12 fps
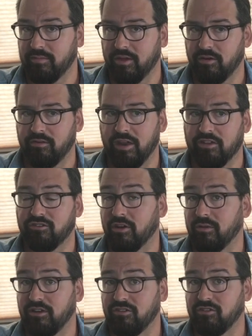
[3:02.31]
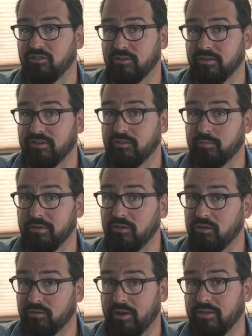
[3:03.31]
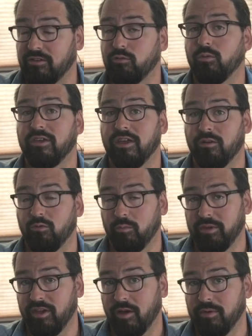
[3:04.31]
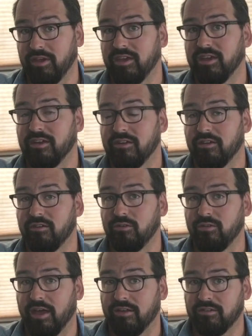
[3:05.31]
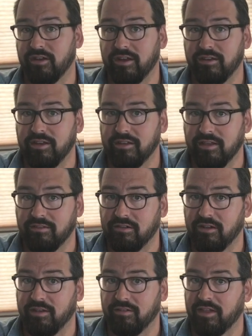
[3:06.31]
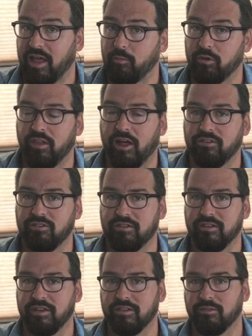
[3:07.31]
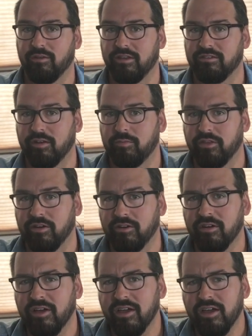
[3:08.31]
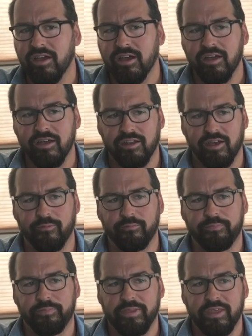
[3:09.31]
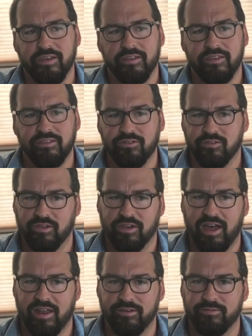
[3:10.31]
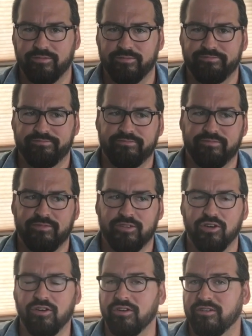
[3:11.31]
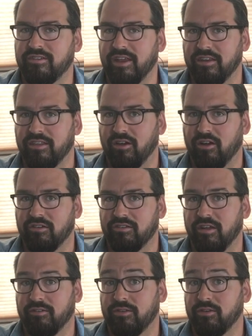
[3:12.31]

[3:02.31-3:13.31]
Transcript: Their next generation services builds around this. Well, again, will be coming in 2018. They still have a lot more launches to get the rest up there. Now, these are the kind of current state of the art stuff.